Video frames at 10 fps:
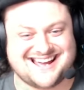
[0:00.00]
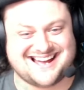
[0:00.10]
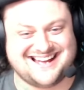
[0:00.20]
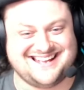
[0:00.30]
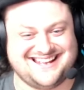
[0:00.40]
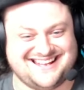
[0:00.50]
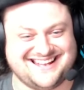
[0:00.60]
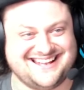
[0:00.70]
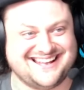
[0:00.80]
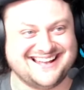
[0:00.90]

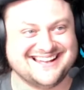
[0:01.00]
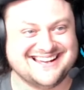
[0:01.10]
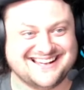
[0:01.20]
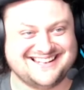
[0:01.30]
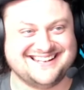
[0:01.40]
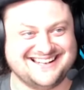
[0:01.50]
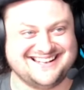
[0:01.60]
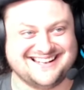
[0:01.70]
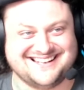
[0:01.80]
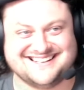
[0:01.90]

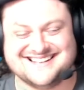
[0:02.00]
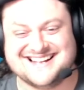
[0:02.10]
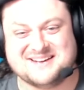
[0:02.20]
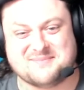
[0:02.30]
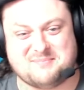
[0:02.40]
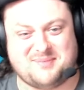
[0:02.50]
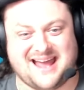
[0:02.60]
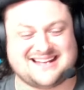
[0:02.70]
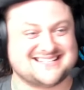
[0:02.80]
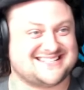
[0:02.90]
My
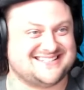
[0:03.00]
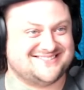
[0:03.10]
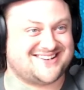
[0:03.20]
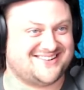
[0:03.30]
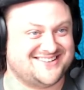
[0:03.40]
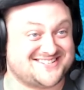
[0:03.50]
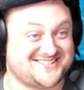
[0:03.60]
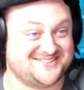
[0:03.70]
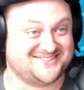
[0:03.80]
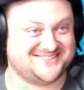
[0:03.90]
back is still kind of
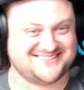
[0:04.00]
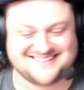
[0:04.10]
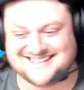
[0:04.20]
sore.